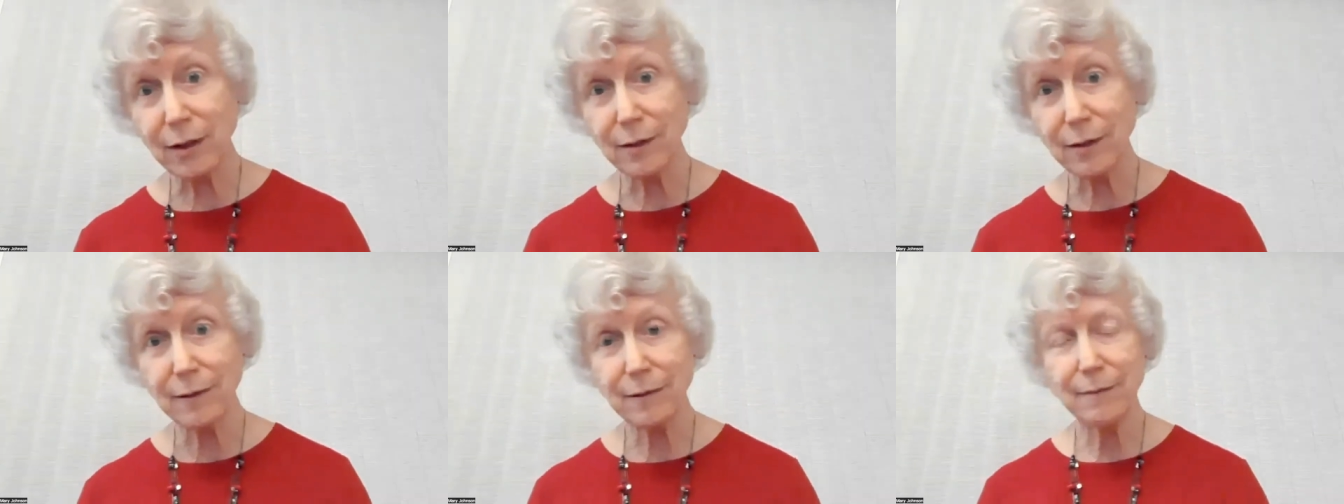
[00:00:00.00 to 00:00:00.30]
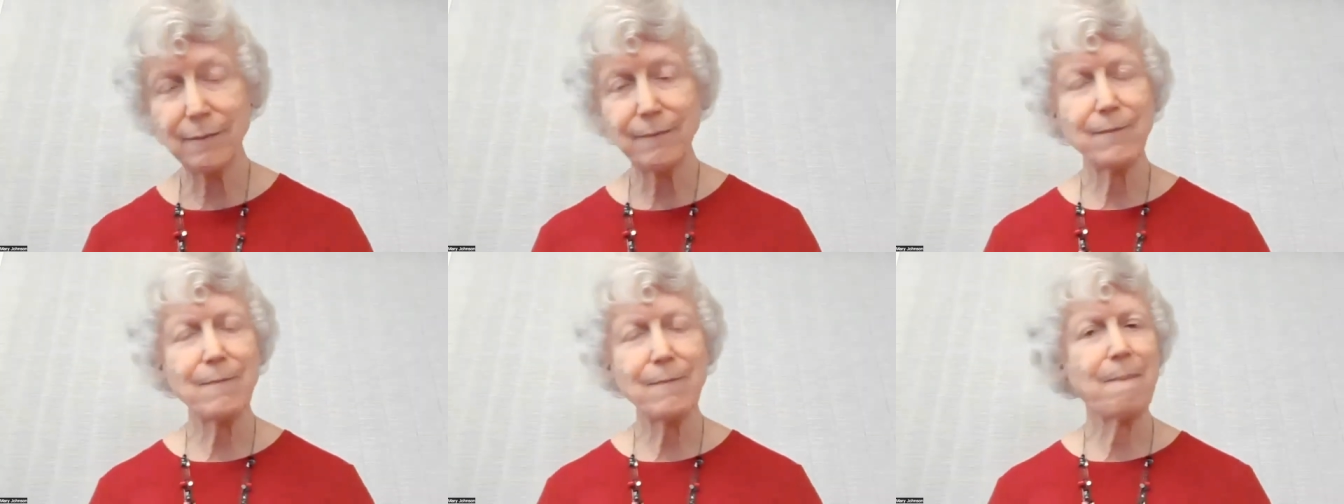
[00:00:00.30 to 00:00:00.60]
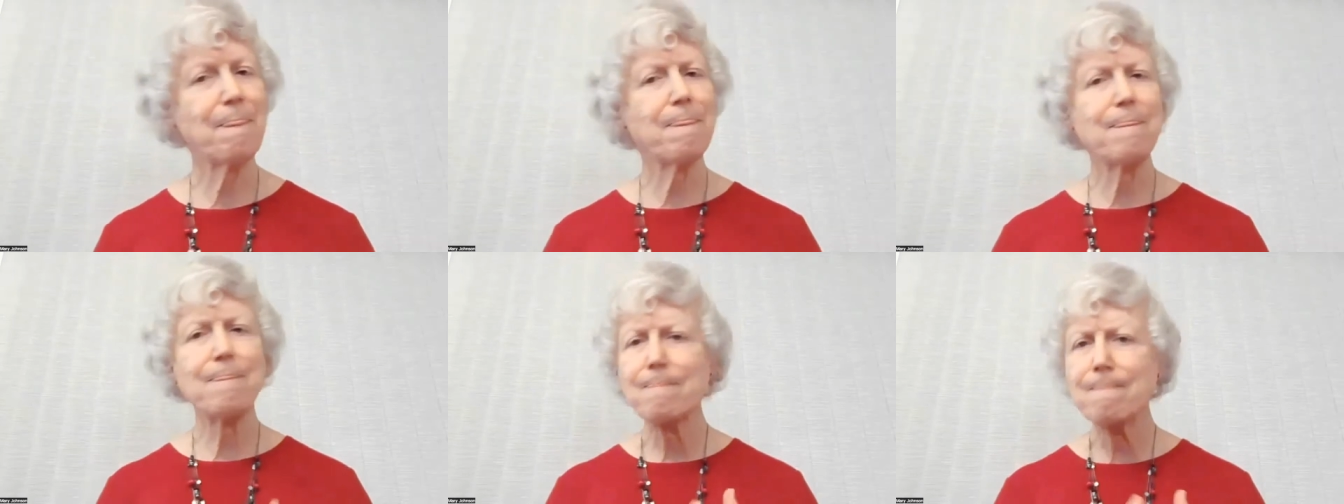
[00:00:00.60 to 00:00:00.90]

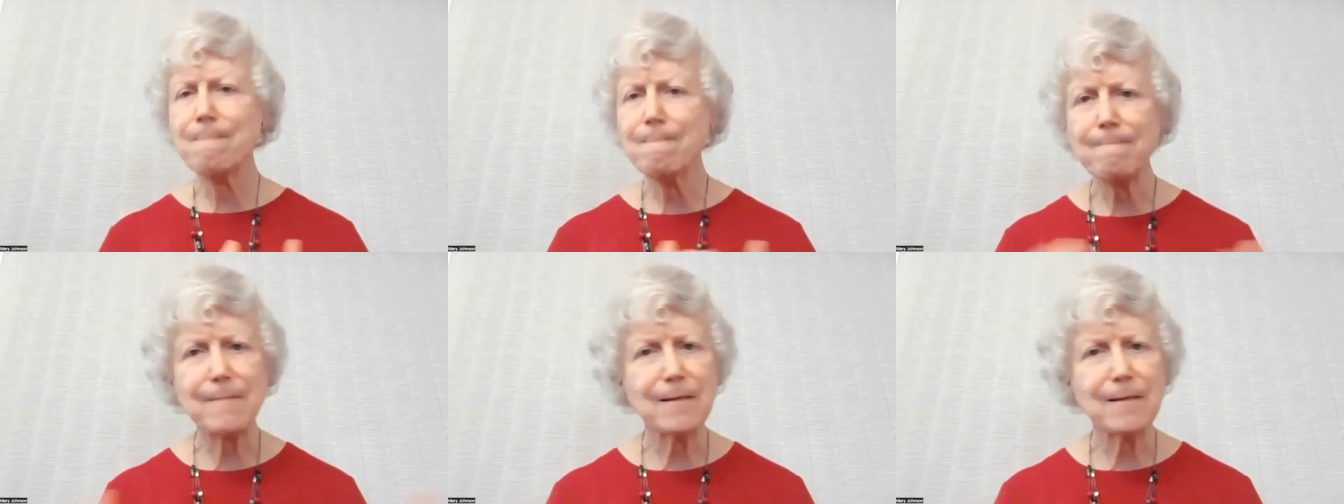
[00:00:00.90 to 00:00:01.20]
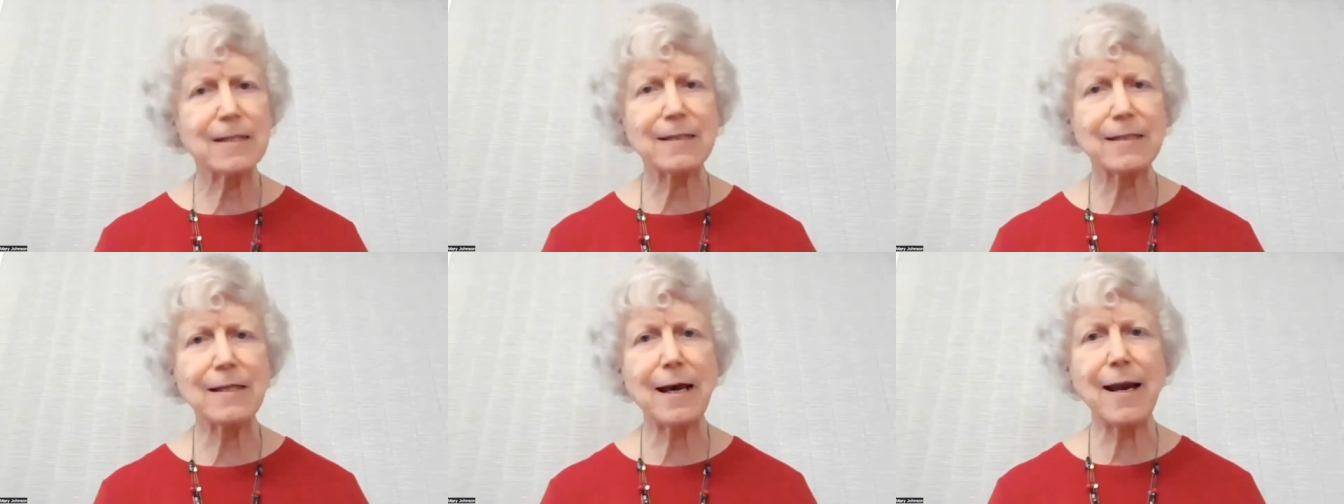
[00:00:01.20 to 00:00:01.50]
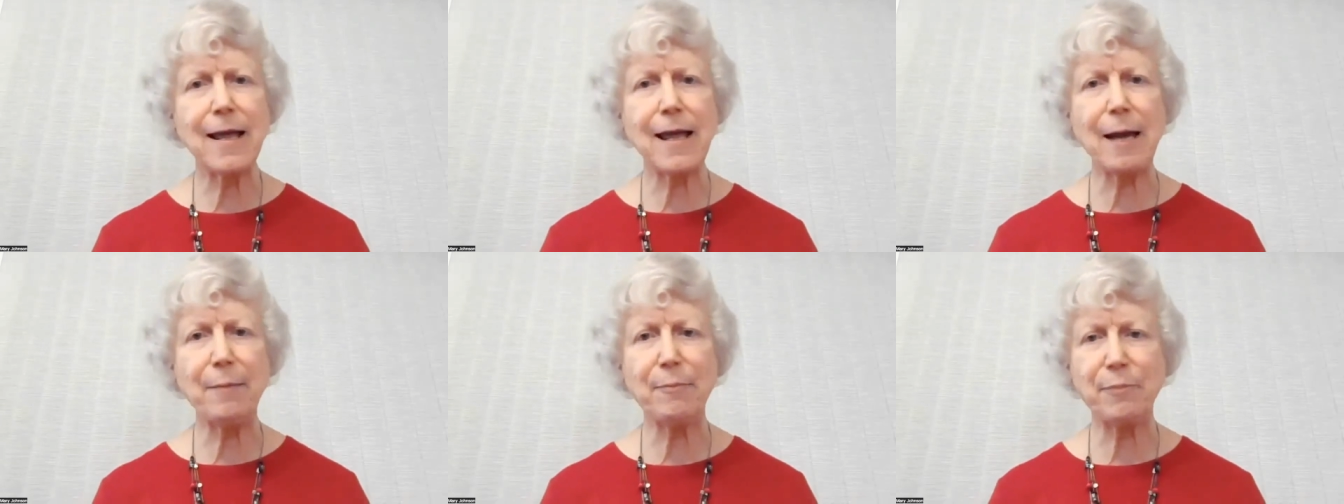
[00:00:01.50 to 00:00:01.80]
It just
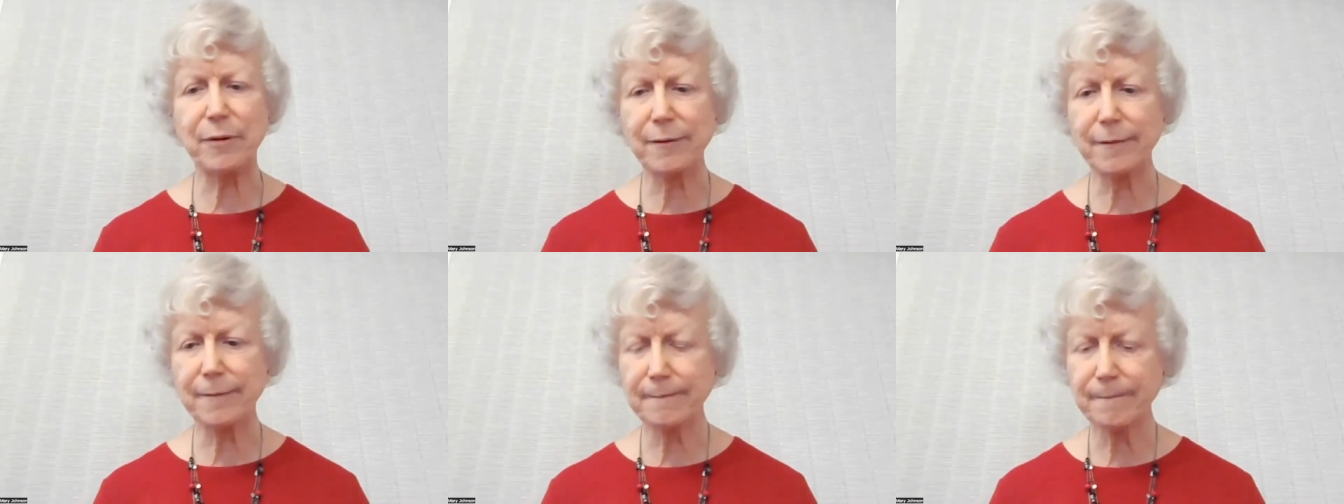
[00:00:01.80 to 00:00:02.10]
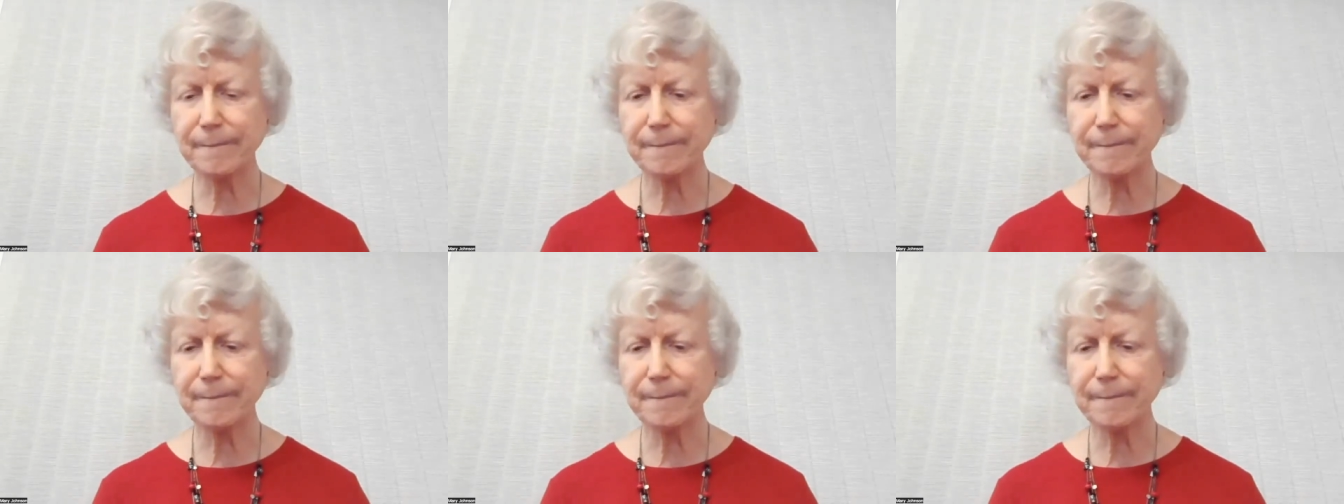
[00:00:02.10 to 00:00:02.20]
doesn't happen.